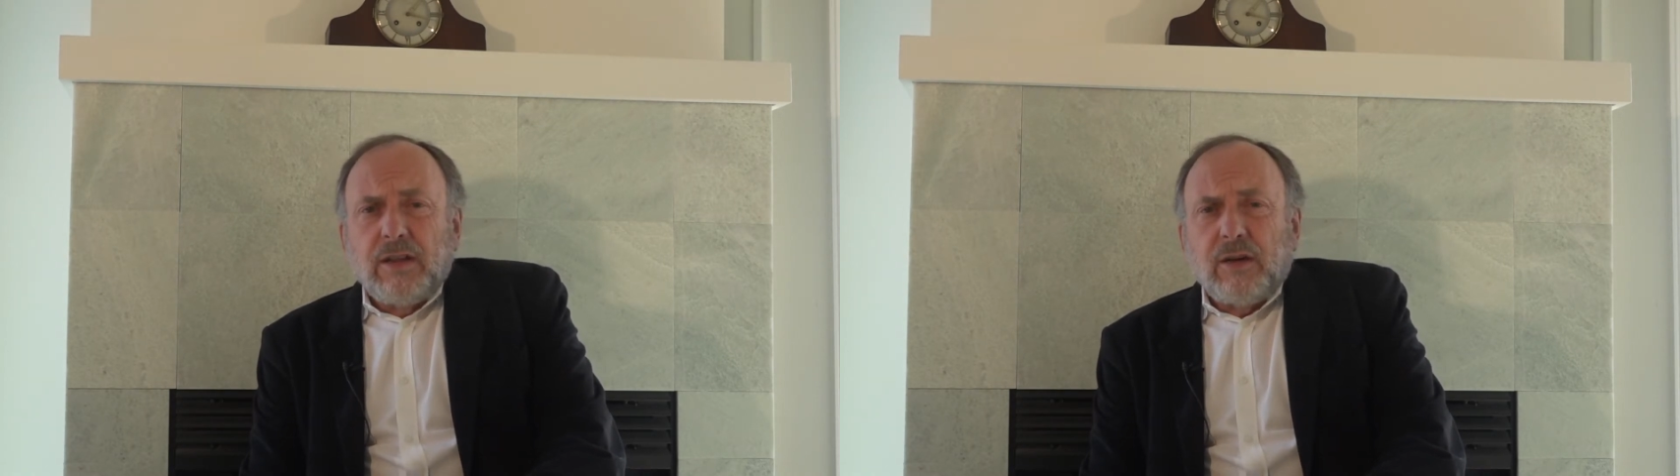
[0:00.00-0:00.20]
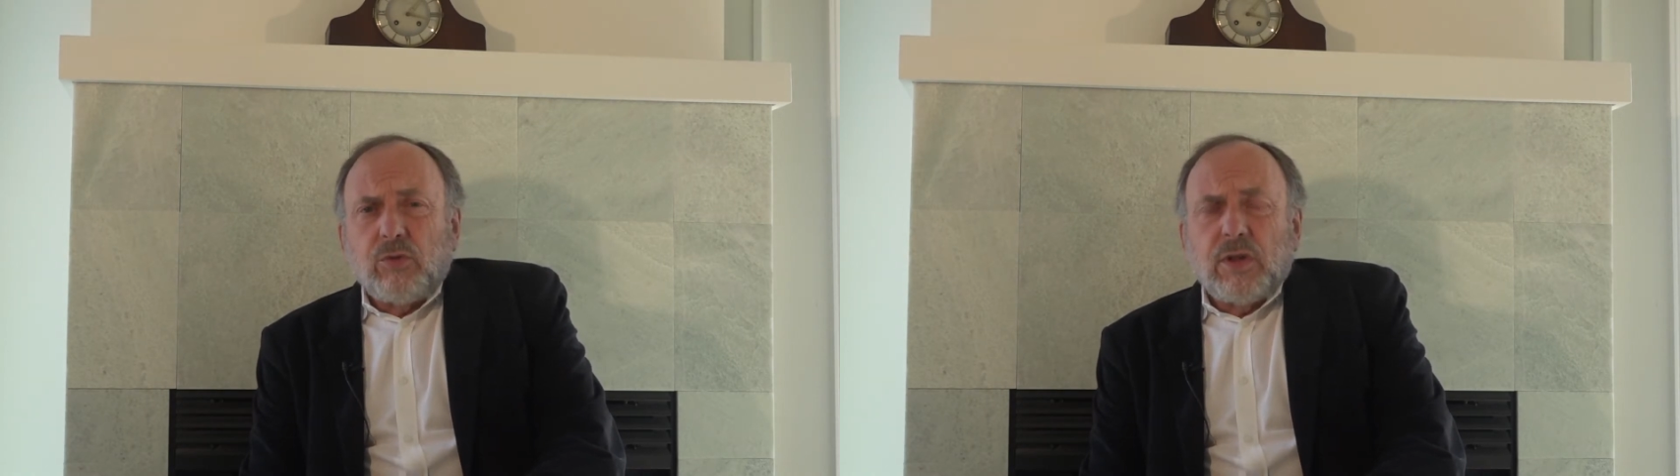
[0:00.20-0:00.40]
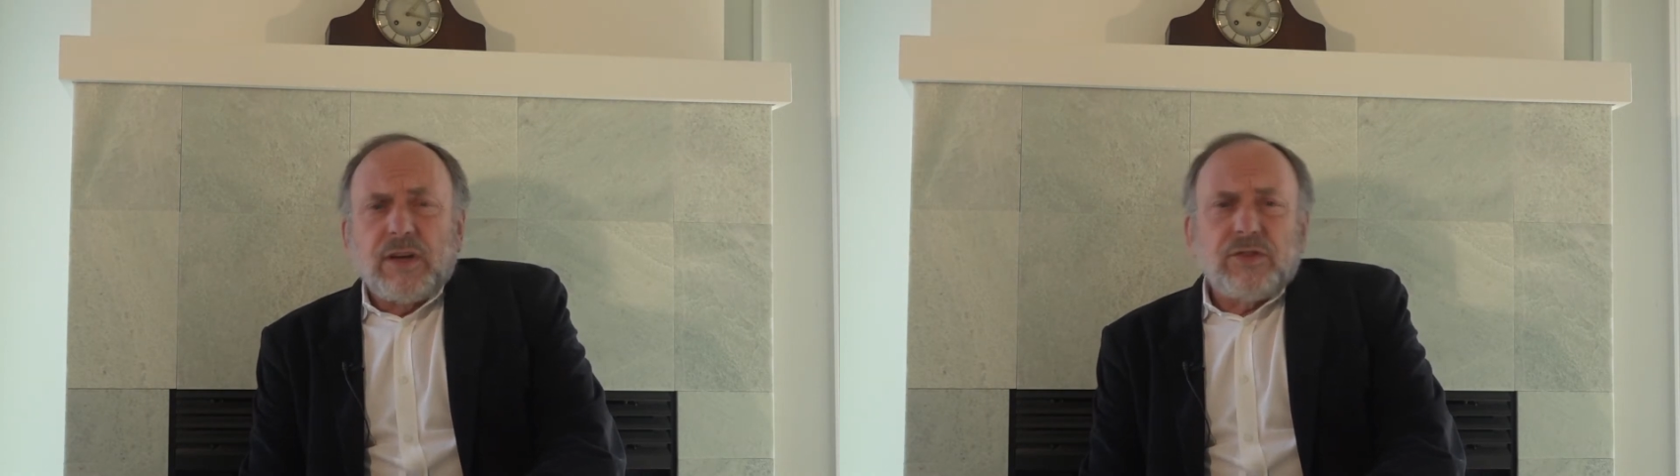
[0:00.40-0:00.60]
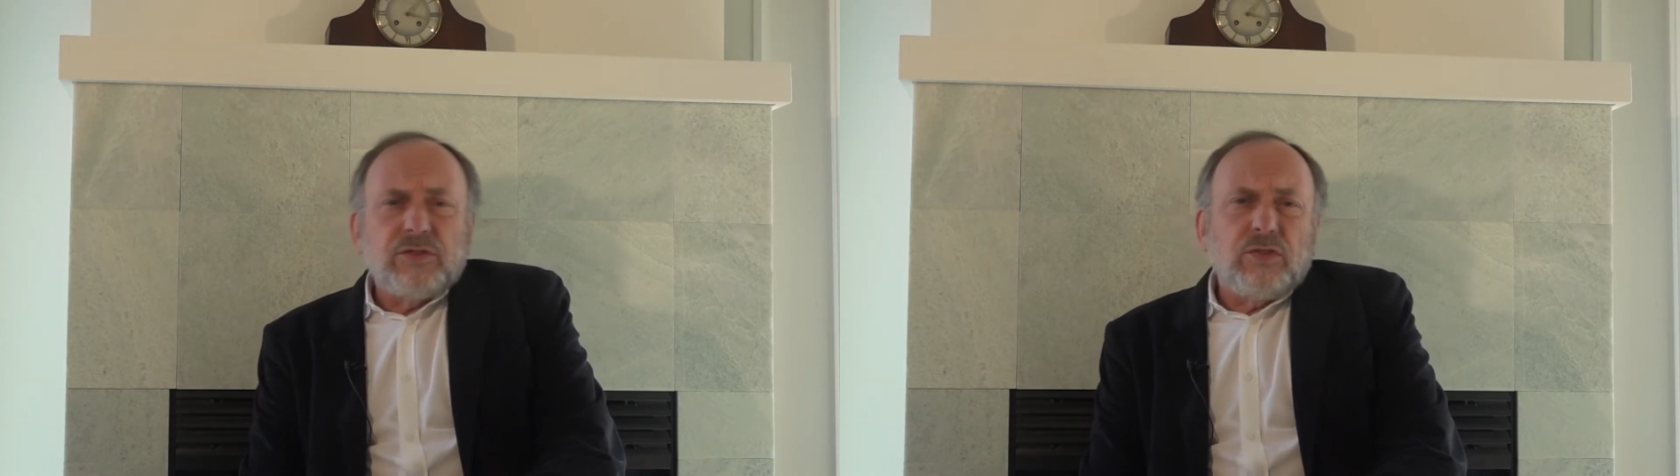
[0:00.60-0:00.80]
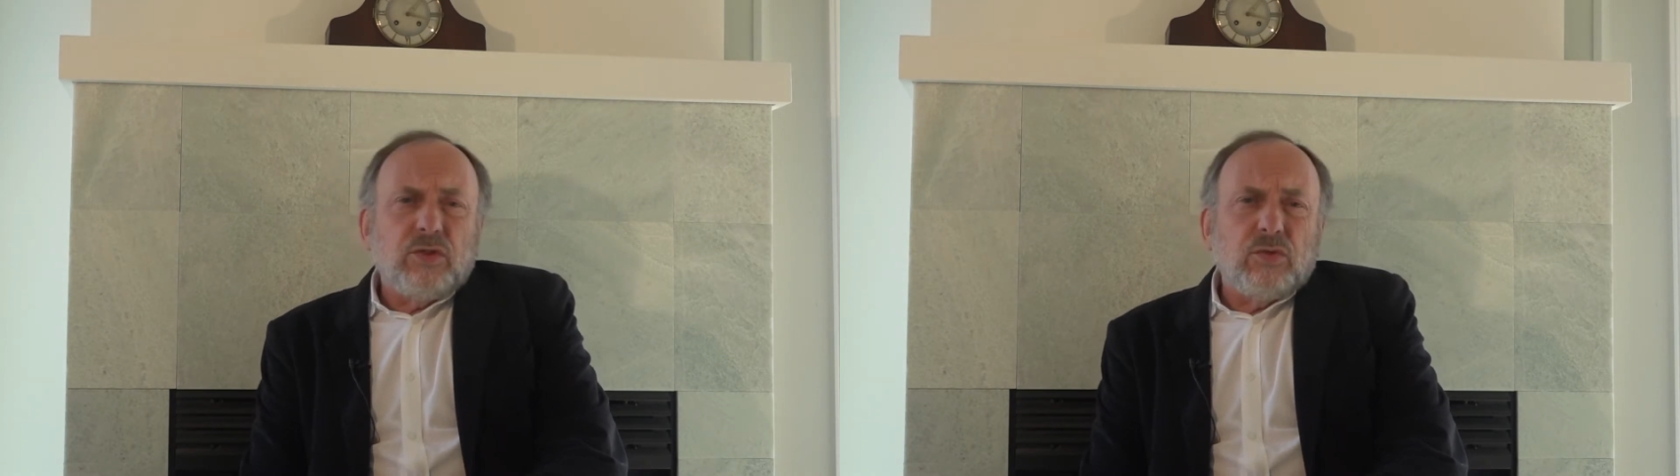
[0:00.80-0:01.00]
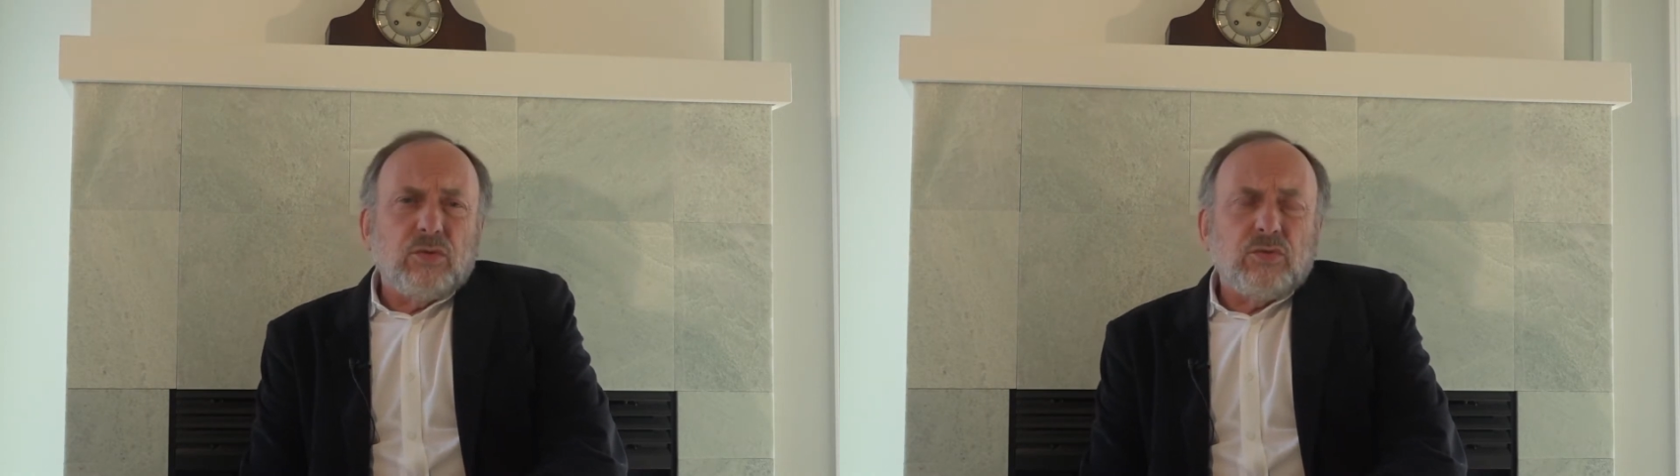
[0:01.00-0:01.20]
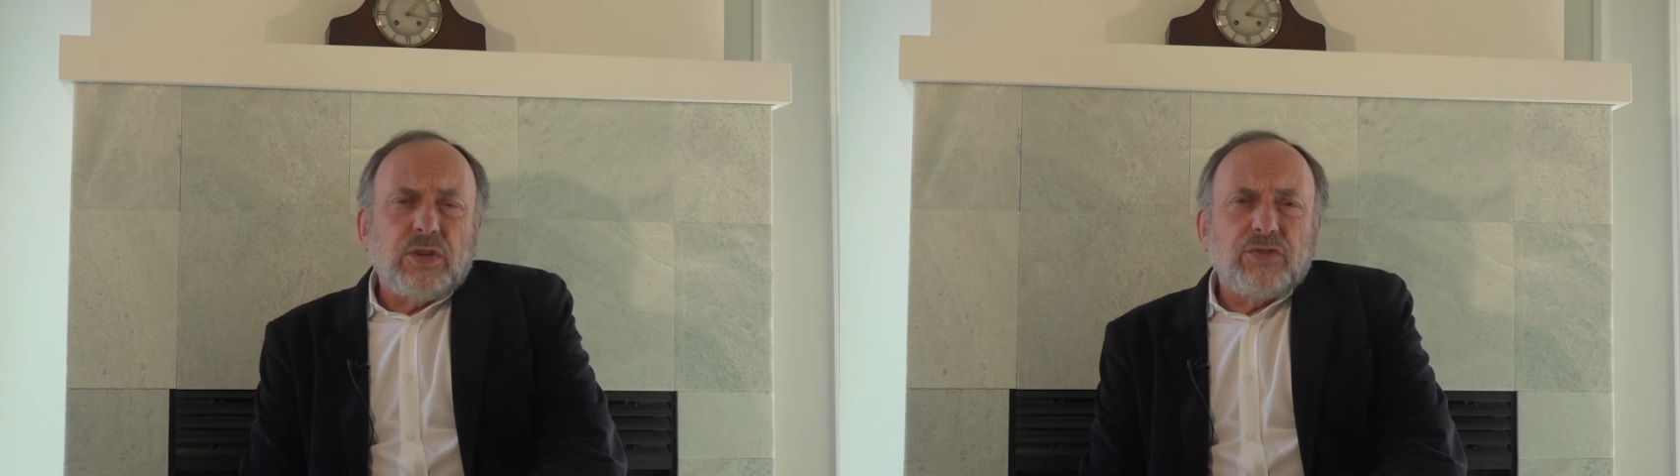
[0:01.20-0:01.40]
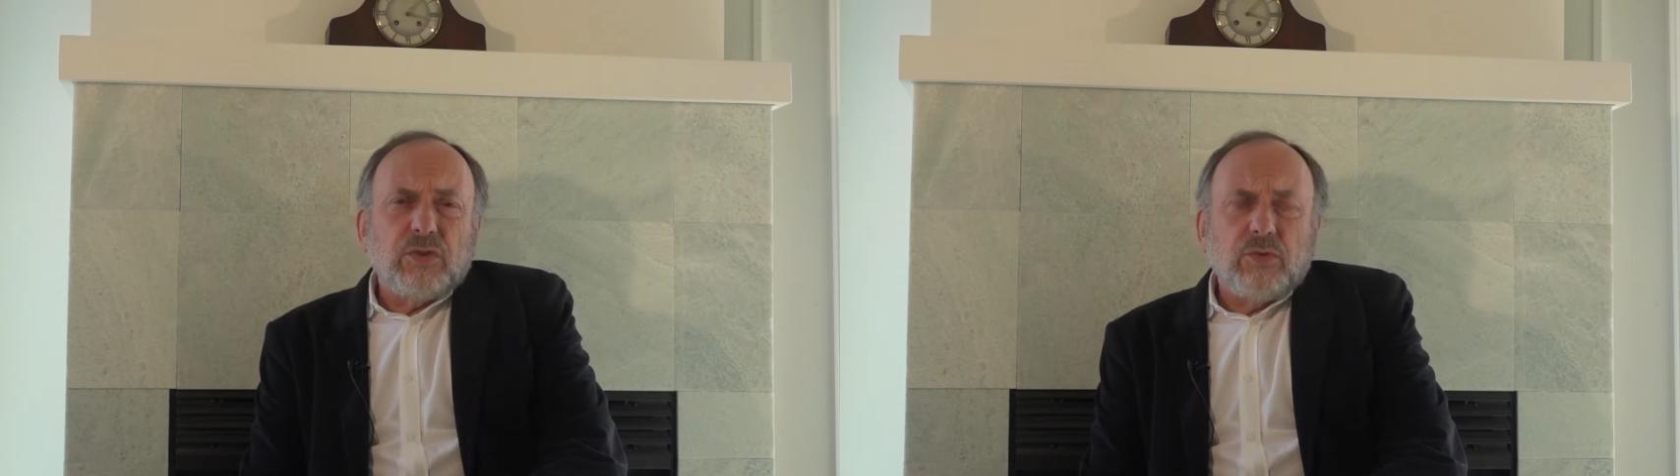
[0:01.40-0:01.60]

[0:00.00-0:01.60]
that relates to tissue